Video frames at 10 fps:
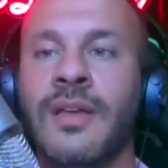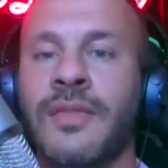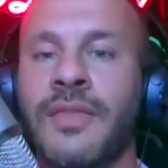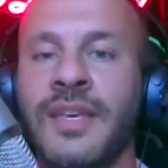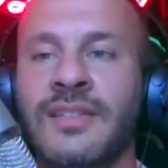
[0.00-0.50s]

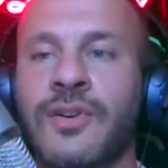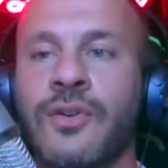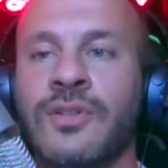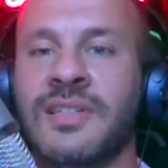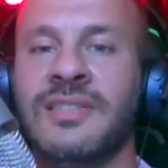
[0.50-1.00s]
These
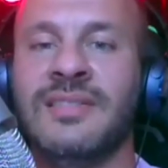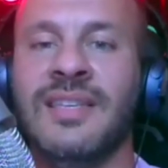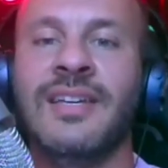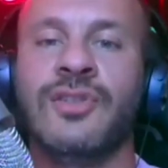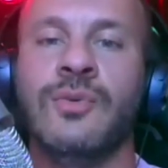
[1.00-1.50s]
girls, this is
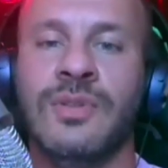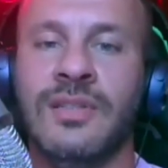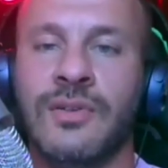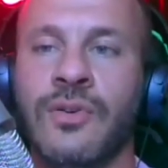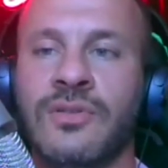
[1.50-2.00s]
the issue with
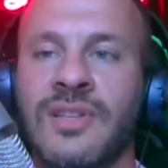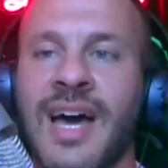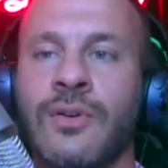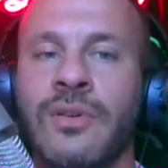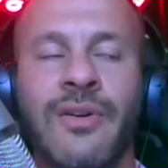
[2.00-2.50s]
these girls.
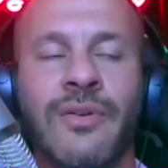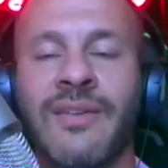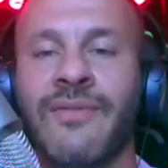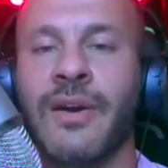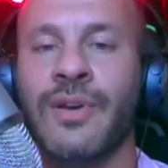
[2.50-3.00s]
Not only are they
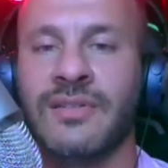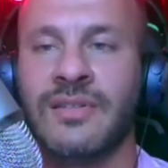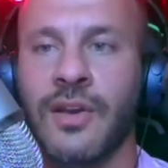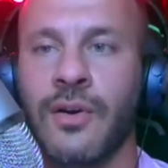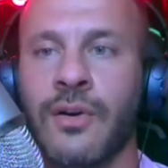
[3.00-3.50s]
very
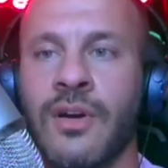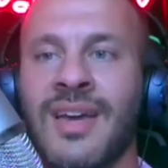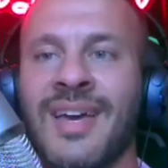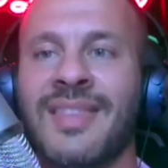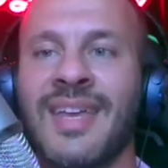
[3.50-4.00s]
insecure,
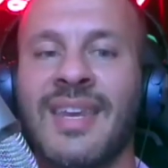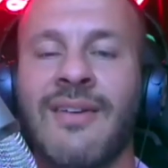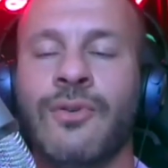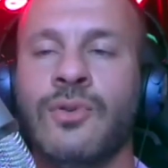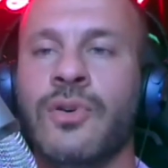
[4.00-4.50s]
they
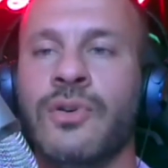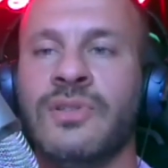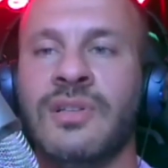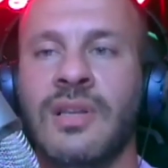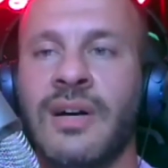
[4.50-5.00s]
never learn
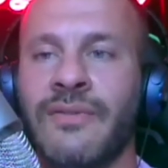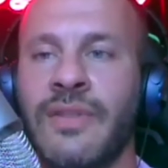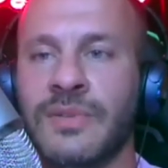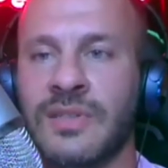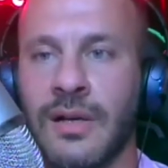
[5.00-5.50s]
to love
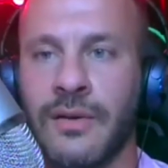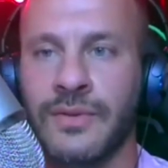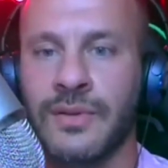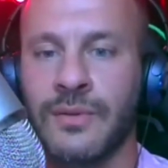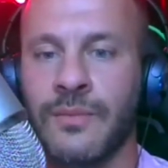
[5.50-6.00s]

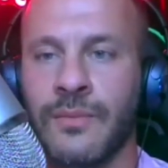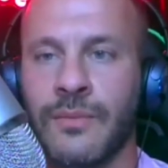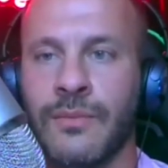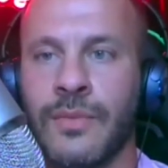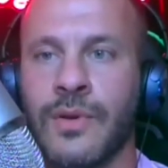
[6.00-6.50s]
themselves.
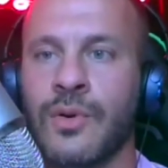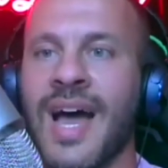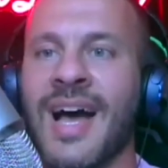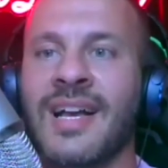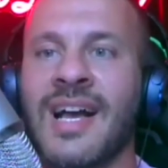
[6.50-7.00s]
They're
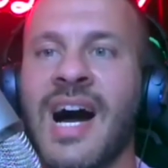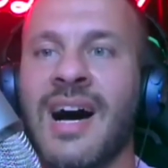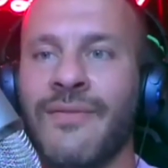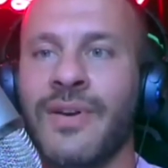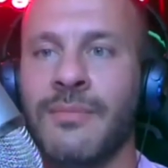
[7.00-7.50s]
not
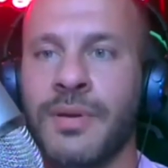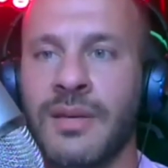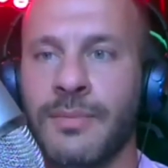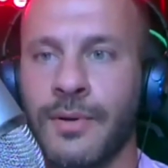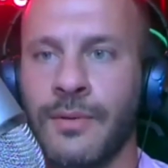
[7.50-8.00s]
confident
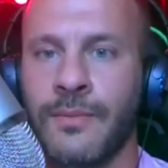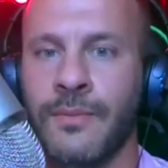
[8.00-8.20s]
people.